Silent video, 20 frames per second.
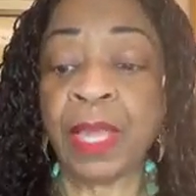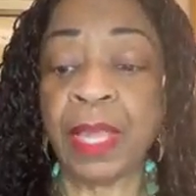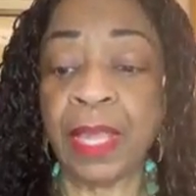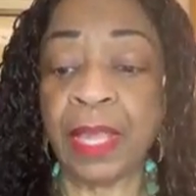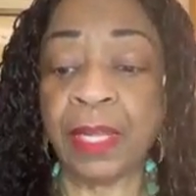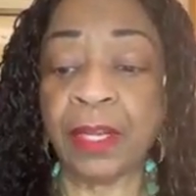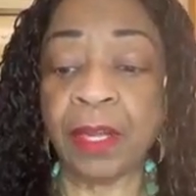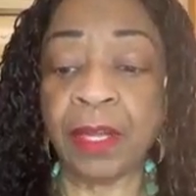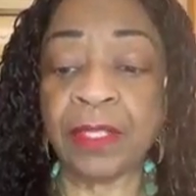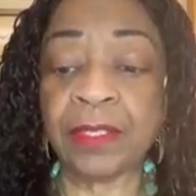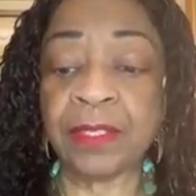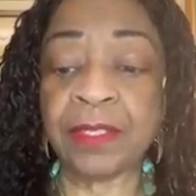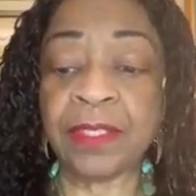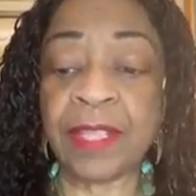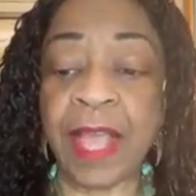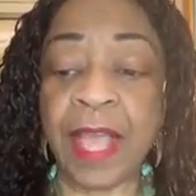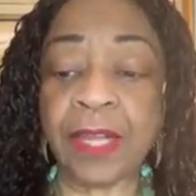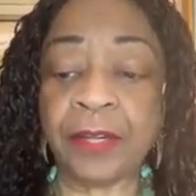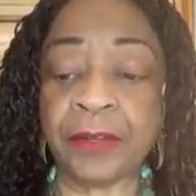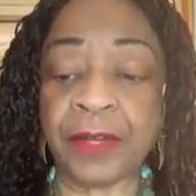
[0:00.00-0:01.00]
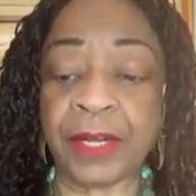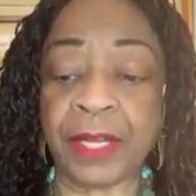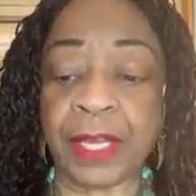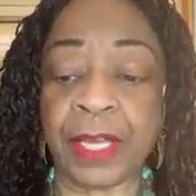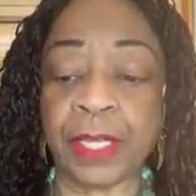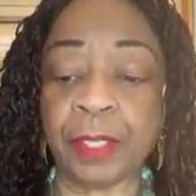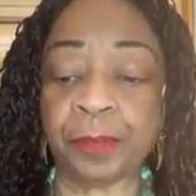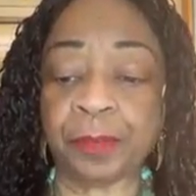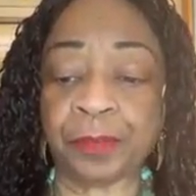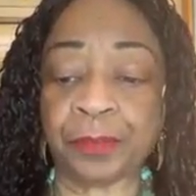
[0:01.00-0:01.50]
And on
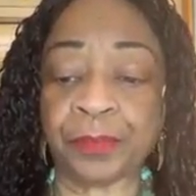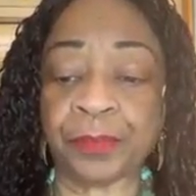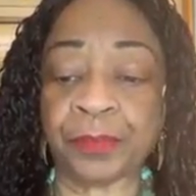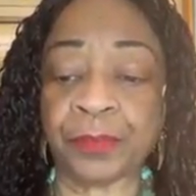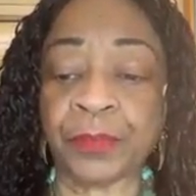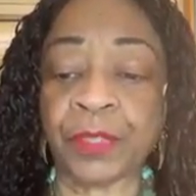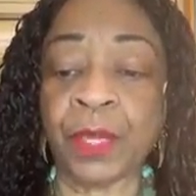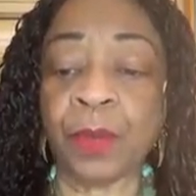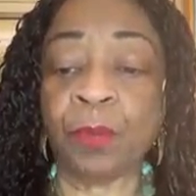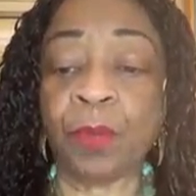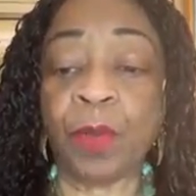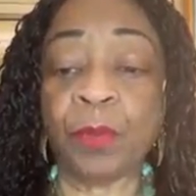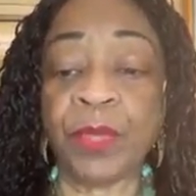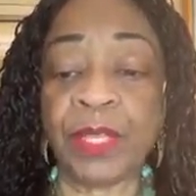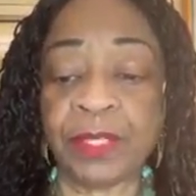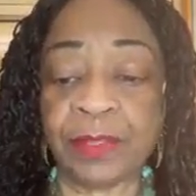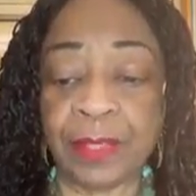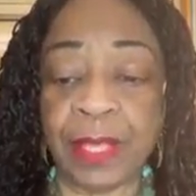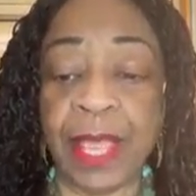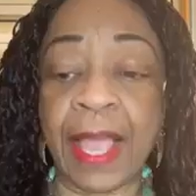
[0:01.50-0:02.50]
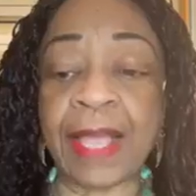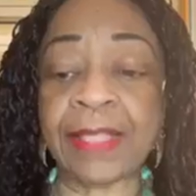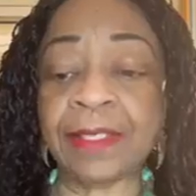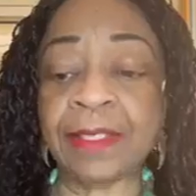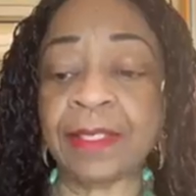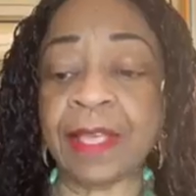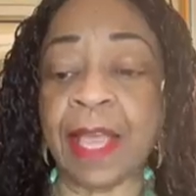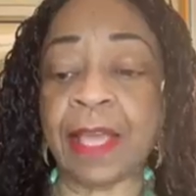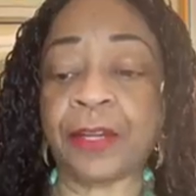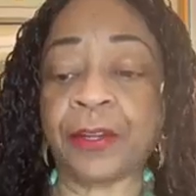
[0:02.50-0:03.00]
Saturday, well, we had
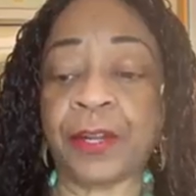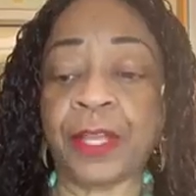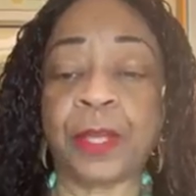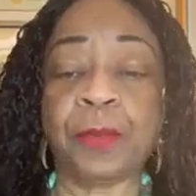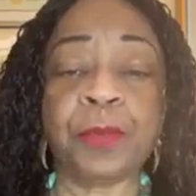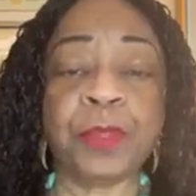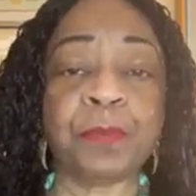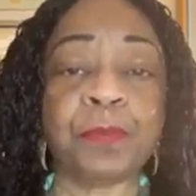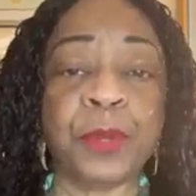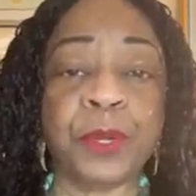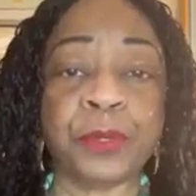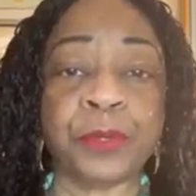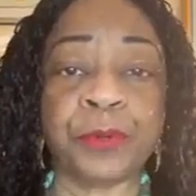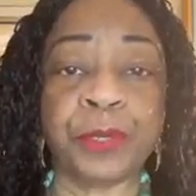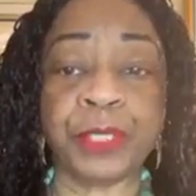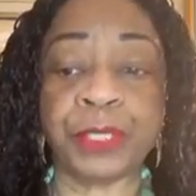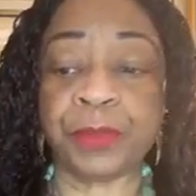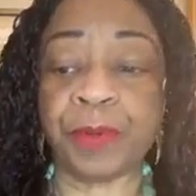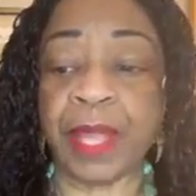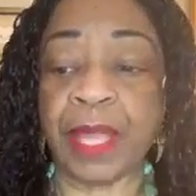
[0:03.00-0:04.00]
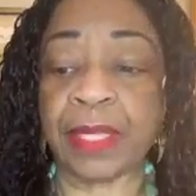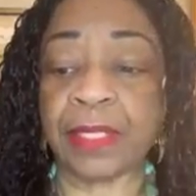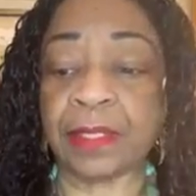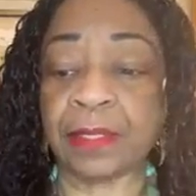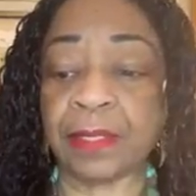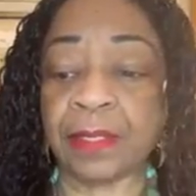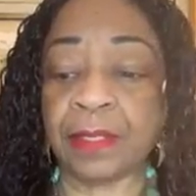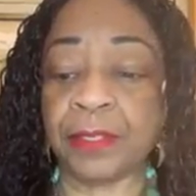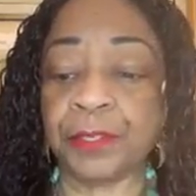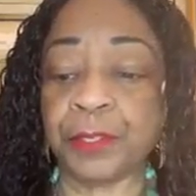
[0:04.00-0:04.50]
Saturday with Mercury trine
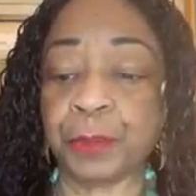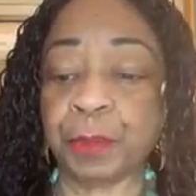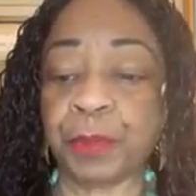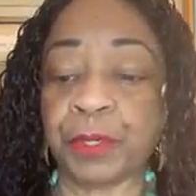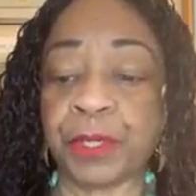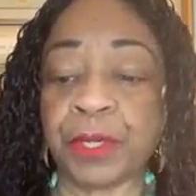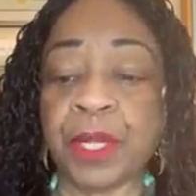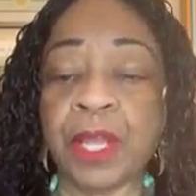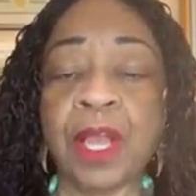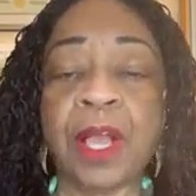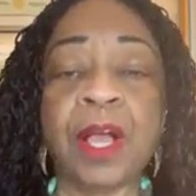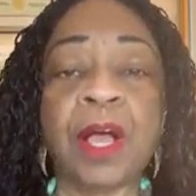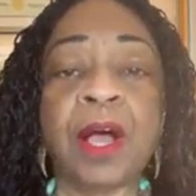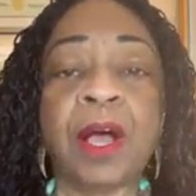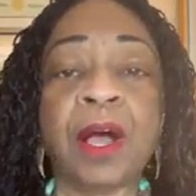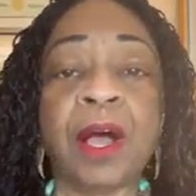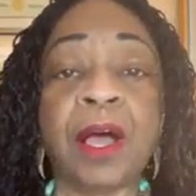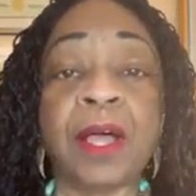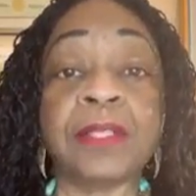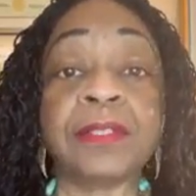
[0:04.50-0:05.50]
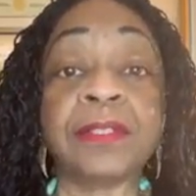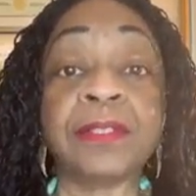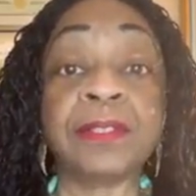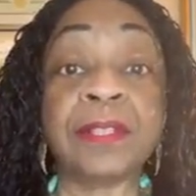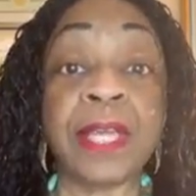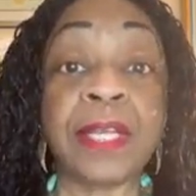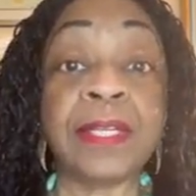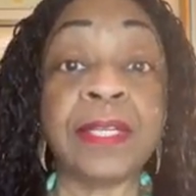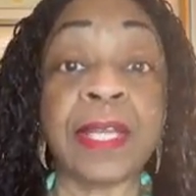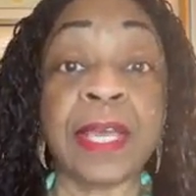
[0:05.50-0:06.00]
Jupiter. On
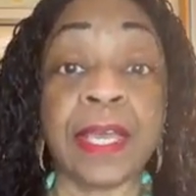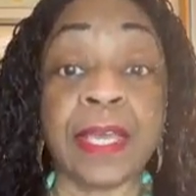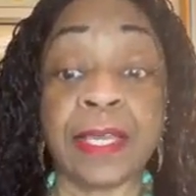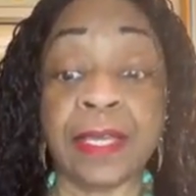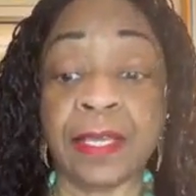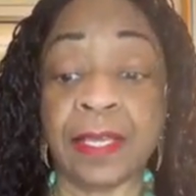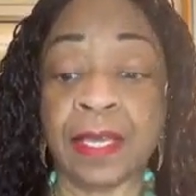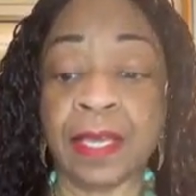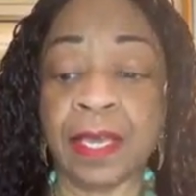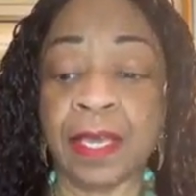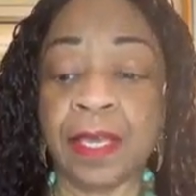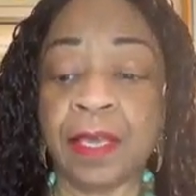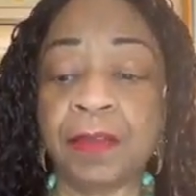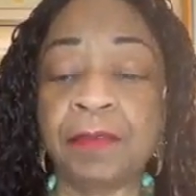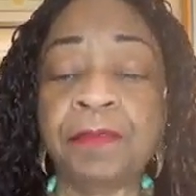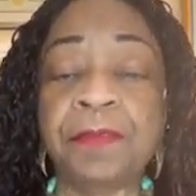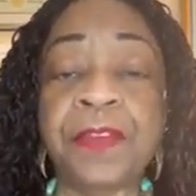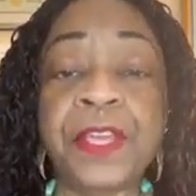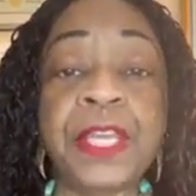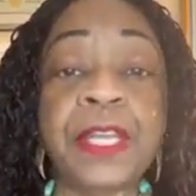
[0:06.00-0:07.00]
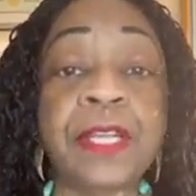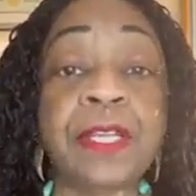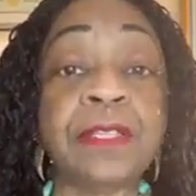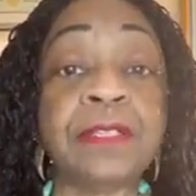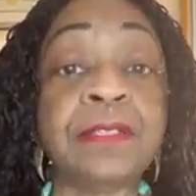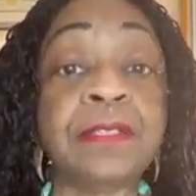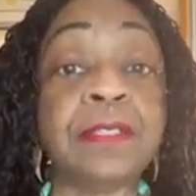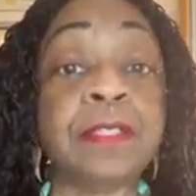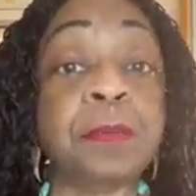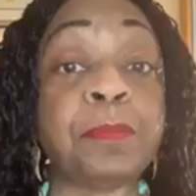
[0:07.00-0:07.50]
Sunday,
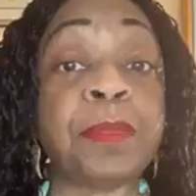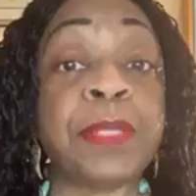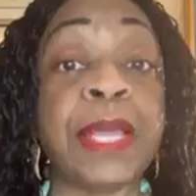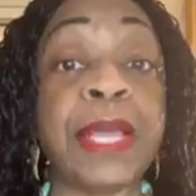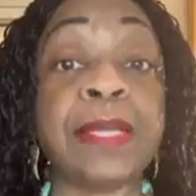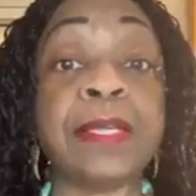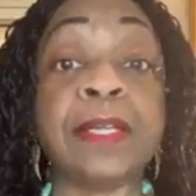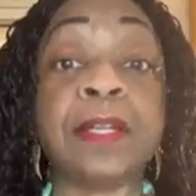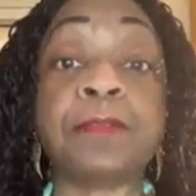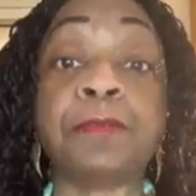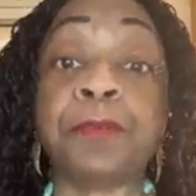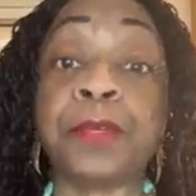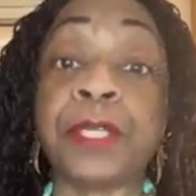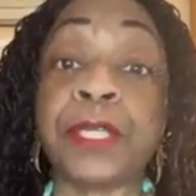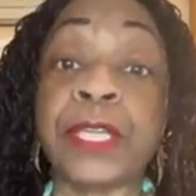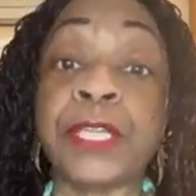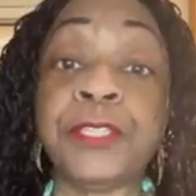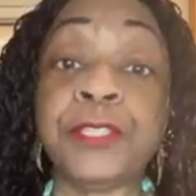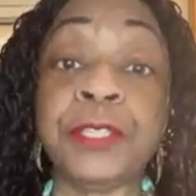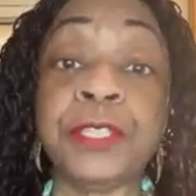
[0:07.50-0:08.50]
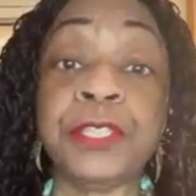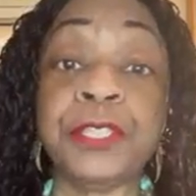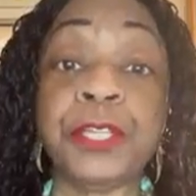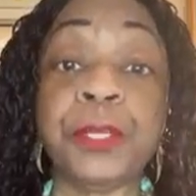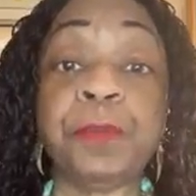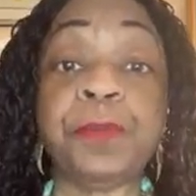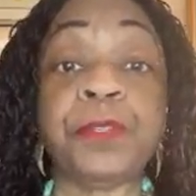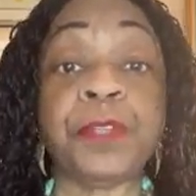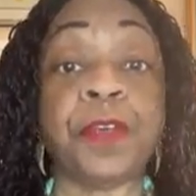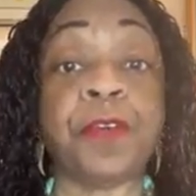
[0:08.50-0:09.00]
Venus, the planet of
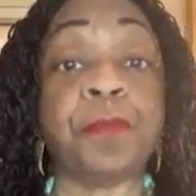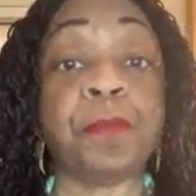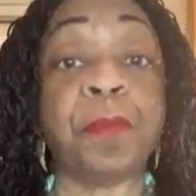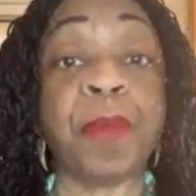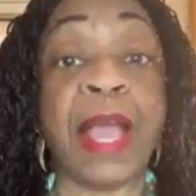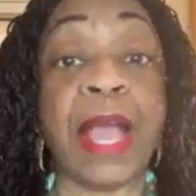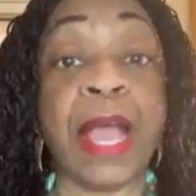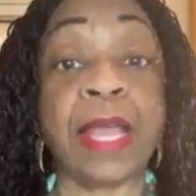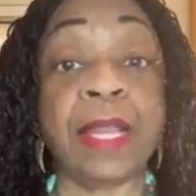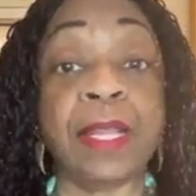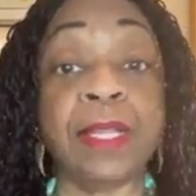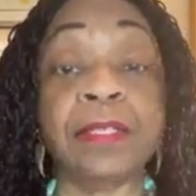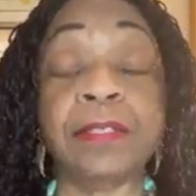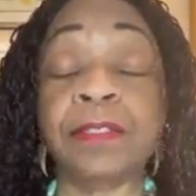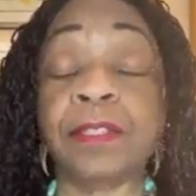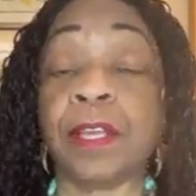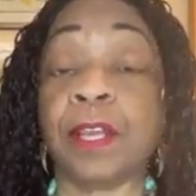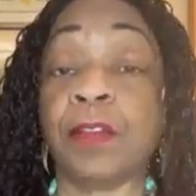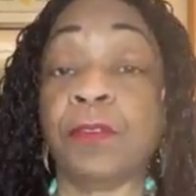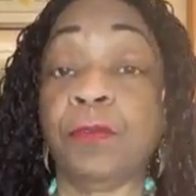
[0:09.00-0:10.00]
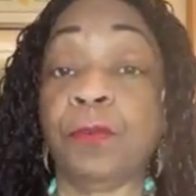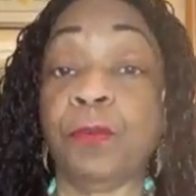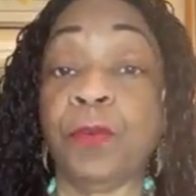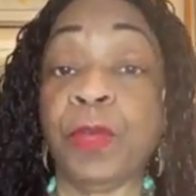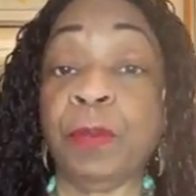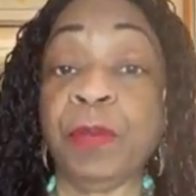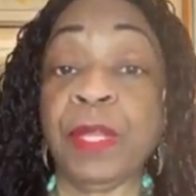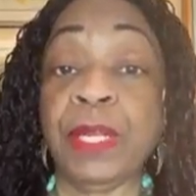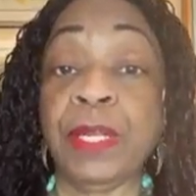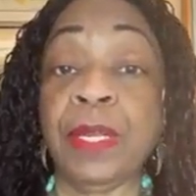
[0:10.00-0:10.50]
relationships, of balance, of
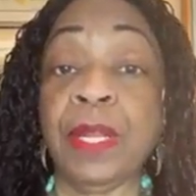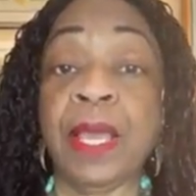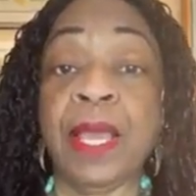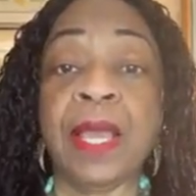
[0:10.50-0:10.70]
women,